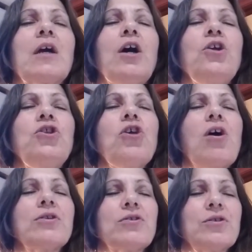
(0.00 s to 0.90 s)
a
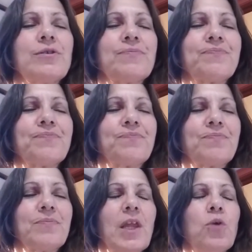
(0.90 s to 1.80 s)
thought,
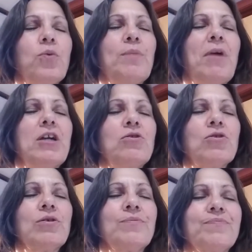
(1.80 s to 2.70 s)
a reminder.